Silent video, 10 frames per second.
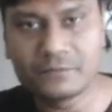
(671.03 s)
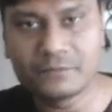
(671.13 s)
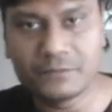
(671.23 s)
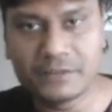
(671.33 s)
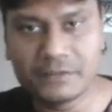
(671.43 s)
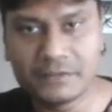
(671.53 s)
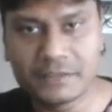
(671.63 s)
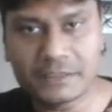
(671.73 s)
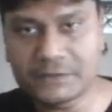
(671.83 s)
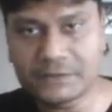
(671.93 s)

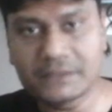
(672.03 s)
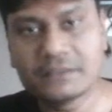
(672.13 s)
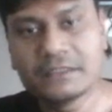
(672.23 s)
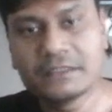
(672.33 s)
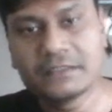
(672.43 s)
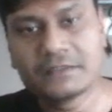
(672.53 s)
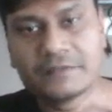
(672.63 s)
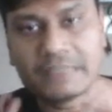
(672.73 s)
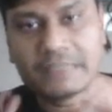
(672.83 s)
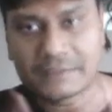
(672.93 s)
And actually,
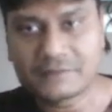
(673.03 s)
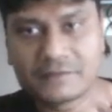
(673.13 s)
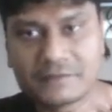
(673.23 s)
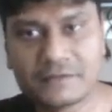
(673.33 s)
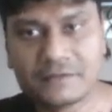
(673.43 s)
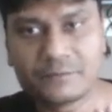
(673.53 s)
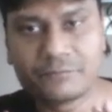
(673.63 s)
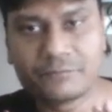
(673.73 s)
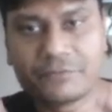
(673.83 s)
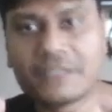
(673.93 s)
that's the
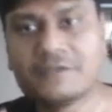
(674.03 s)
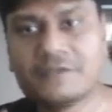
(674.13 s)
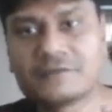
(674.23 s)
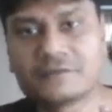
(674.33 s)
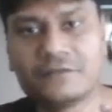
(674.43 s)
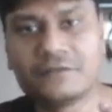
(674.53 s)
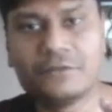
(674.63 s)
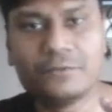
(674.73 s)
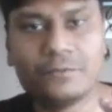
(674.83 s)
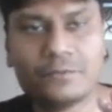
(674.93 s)
phase
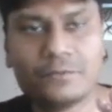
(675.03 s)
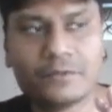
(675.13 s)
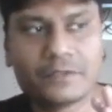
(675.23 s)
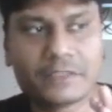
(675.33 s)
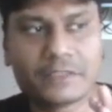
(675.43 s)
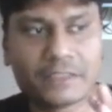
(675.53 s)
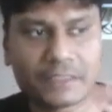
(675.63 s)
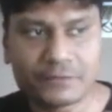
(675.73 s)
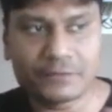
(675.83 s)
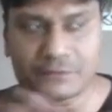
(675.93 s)
you can
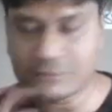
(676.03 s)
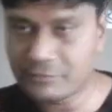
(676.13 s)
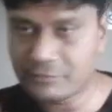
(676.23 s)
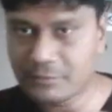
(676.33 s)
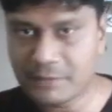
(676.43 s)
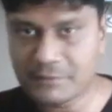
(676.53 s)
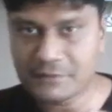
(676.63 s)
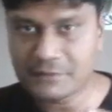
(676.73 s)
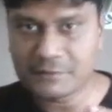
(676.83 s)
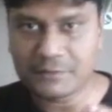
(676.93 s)
allow yourself to make
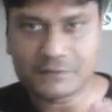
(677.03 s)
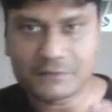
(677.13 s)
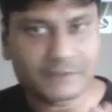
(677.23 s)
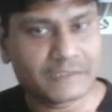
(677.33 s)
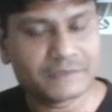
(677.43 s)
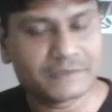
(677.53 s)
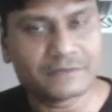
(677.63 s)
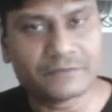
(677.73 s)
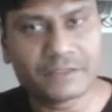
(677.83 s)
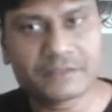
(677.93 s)
mistakes because it's easy to
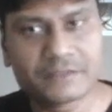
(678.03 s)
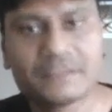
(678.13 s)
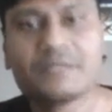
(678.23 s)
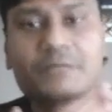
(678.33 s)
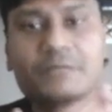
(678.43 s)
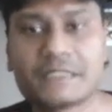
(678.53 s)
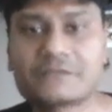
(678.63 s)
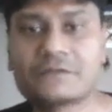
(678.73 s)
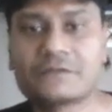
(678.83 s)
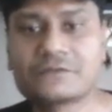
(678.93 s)
correct. But
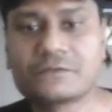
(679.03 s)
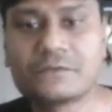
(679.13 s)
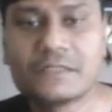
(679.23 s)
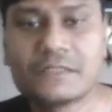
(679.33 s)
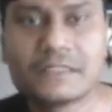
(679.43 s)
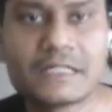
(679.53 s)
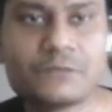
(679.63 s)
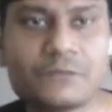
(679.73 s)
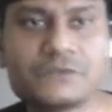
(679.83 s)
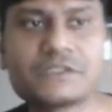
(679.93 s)
that's also, I
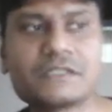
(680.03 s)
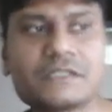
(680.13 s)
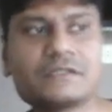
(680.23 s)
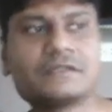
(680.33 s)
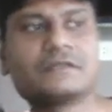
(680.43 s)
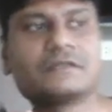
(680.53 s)
would say, the